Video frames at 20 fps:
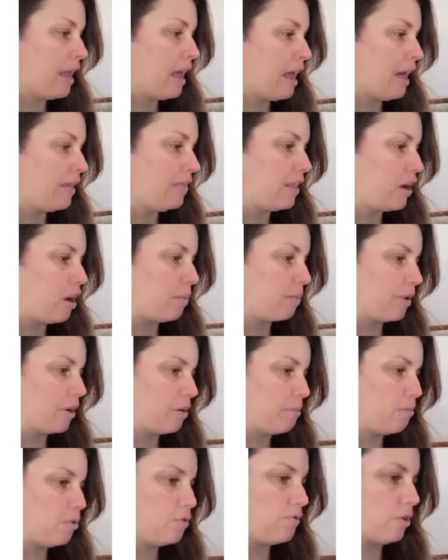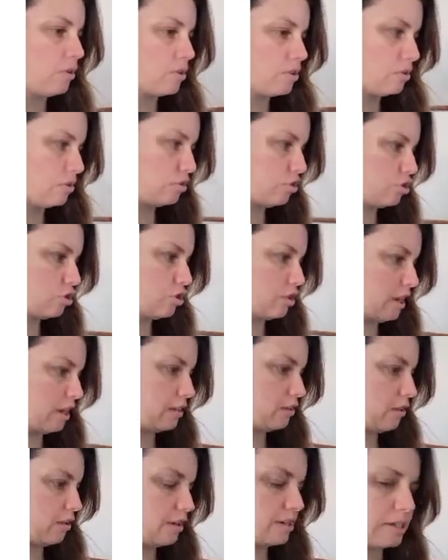and then I'm going to move on to the chair
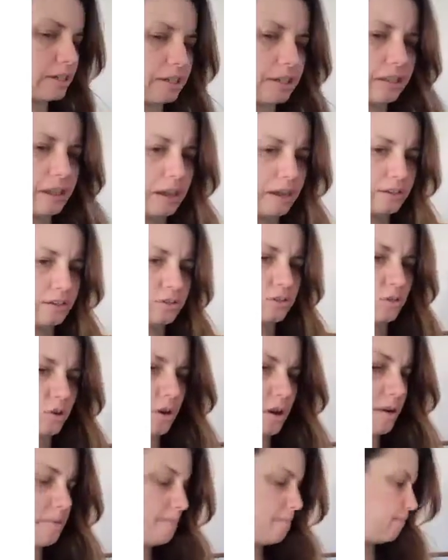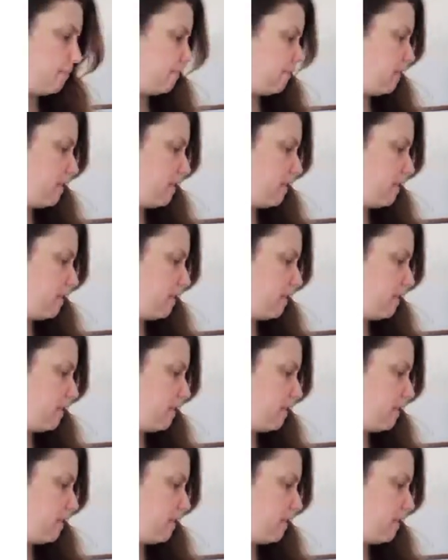like I did last time,